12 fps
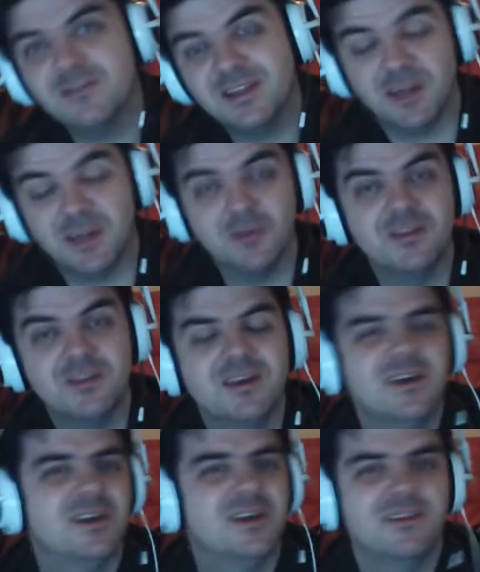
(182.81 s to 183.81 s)
That one?
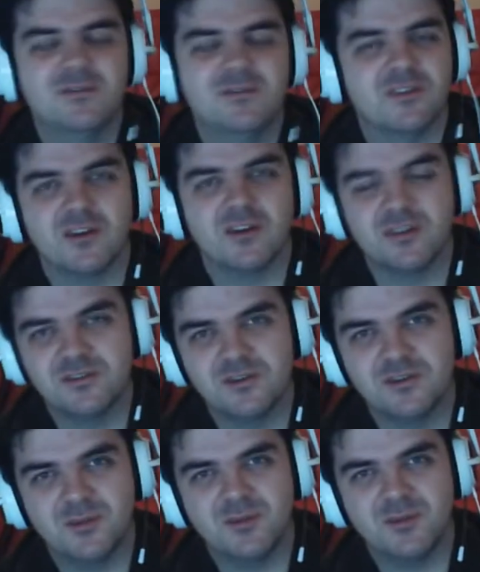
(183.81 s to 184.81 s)
Those aren't the colours in the
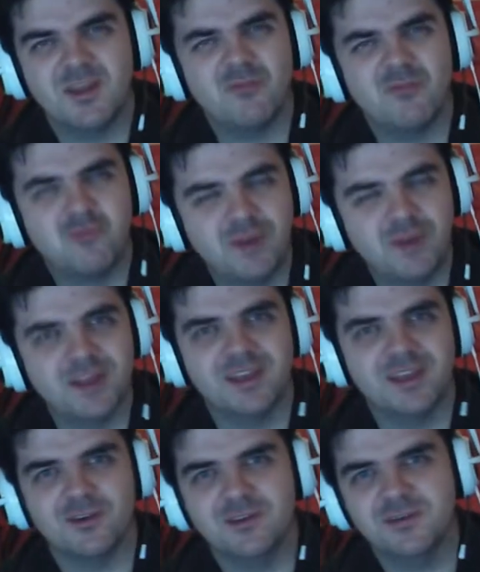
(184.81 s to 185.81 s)
rainbow. That really
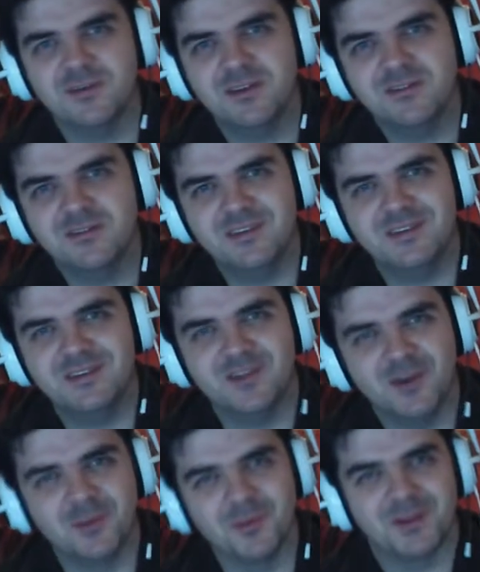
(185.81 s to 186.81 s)
annoys me. See as you learn
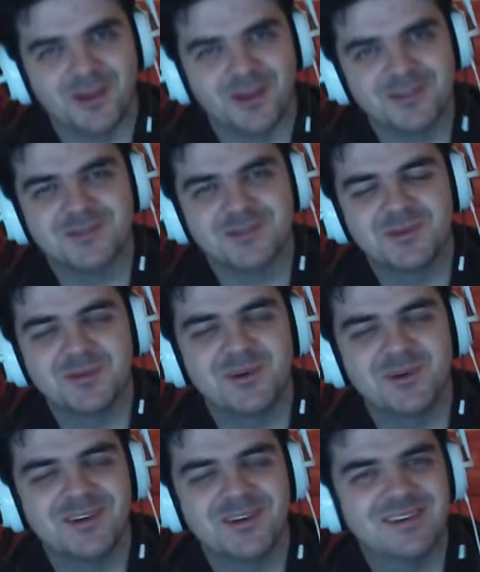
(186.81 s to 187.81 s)
what the colours in the rainbow
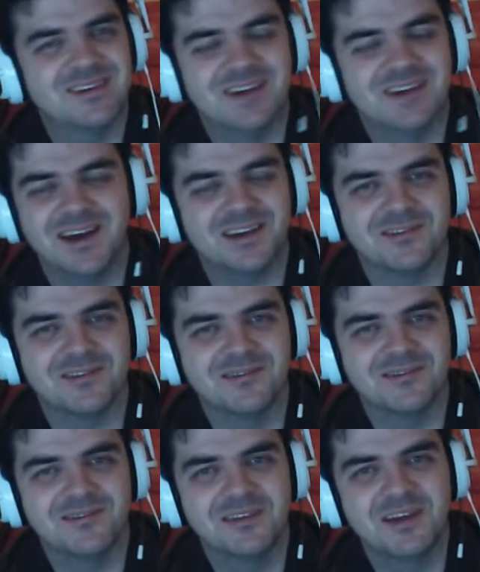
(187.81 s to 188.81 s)
are. I don't know.
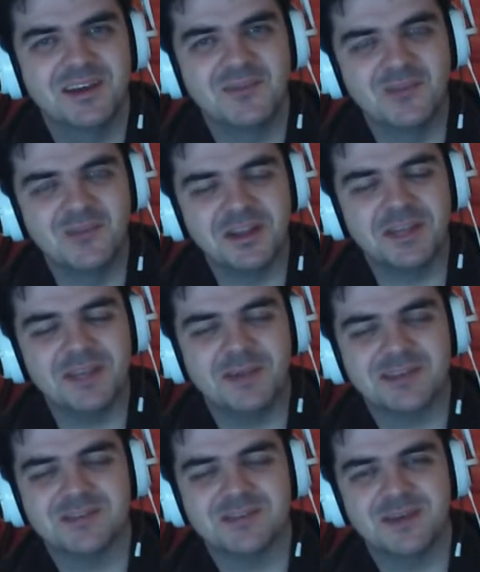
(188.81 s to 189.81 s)
Really
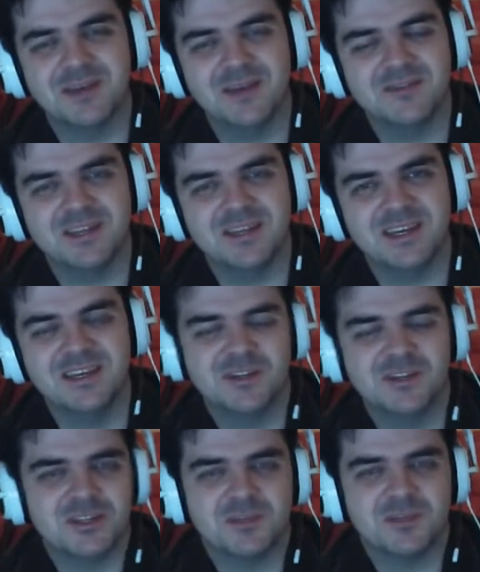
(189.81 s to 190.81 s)
messes my OCD.
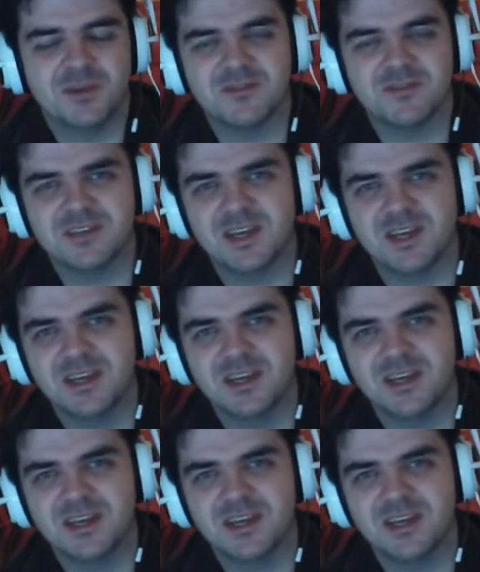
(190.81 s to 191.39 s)
Just a bit of a side.